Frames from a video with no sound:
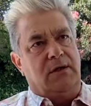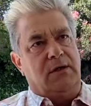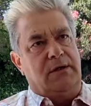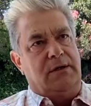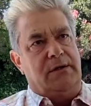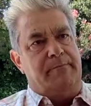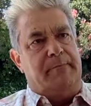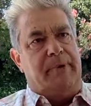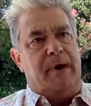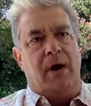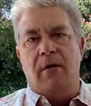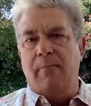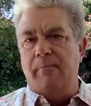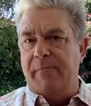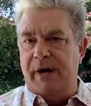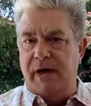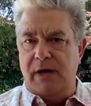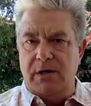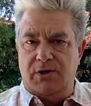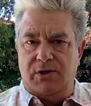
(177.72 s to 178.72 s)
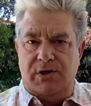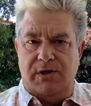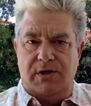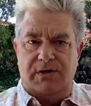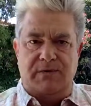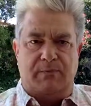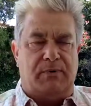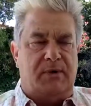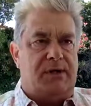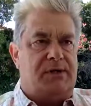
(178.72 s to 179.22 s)
in Palm Beach, he
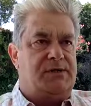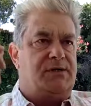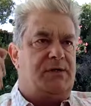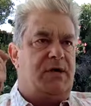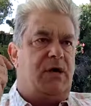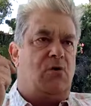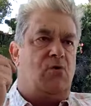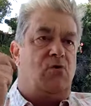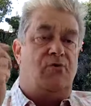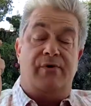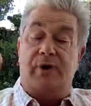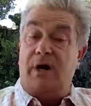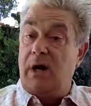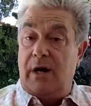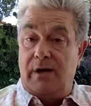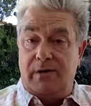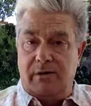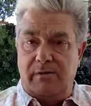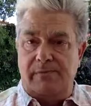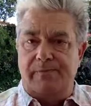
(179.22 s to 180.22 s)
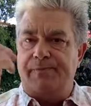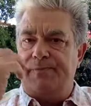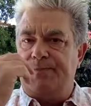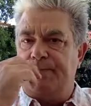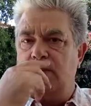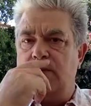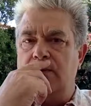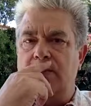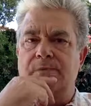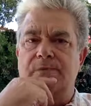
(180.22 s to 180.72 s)
has a place there, or in London.
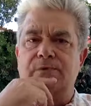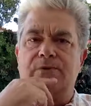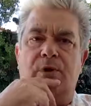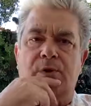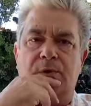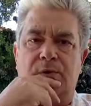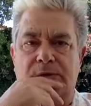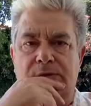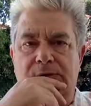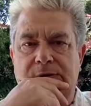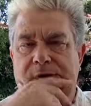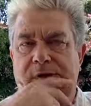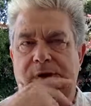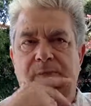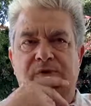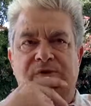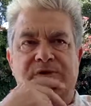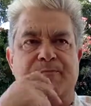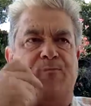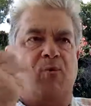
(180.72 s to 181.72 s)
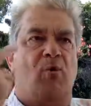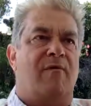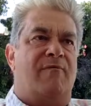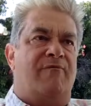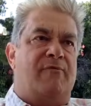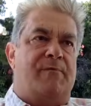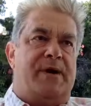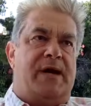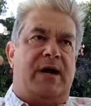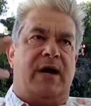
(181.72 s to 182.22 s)
So it was important
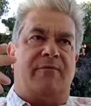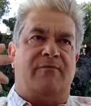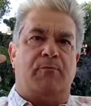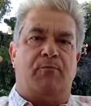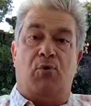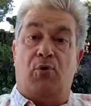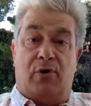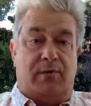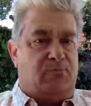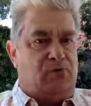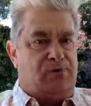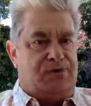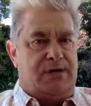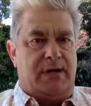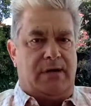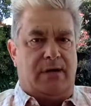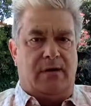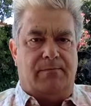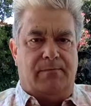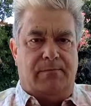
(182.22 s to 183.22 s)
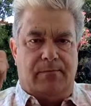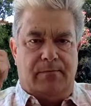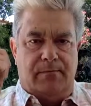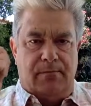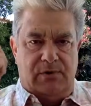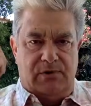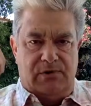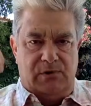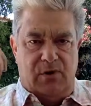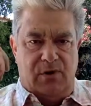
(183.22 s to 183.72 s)
for me to have a portable setup
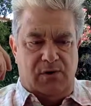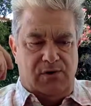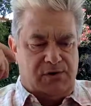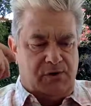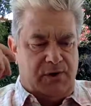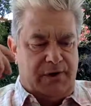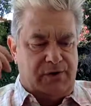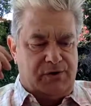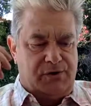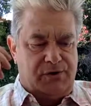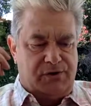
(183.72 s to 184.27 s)
as well, so I could